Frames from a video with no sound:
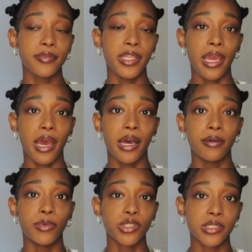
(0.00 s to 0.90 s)

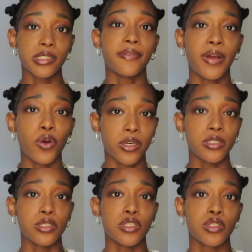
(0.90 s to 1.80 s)
yeah, most of the stuff I
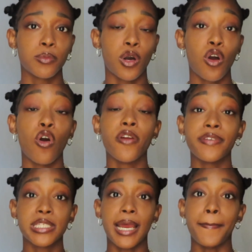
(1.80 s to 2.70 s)
ordered is small. Or if
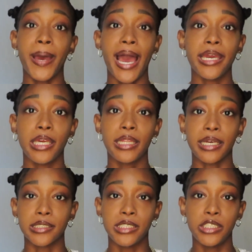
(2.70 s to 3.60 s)
it's like baggy,
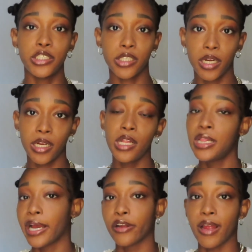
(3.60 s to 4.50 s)
like a t-shirt,
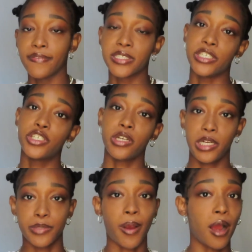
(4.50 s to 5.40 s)
like a graphic
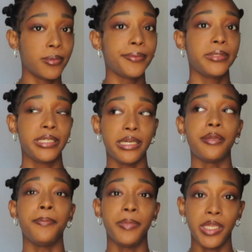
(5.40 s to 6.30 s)
t-shirt, it's probably
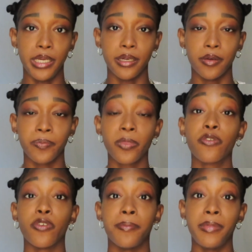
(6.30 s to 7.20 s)
in a medium
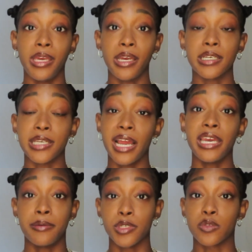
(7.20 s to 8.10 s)
for me because I
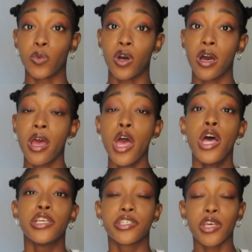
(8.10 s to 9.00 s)
am a small.
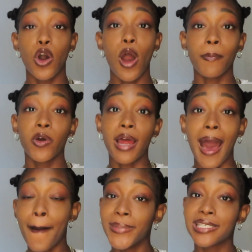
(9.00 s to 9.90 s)
So I'm gonna
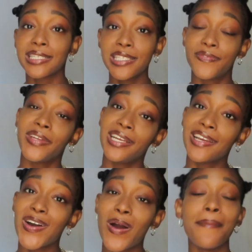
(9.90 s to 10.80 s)
hop into this
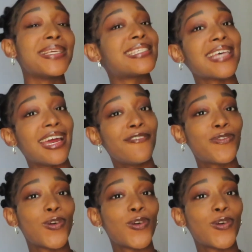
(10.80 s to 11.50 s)
video. I'm excited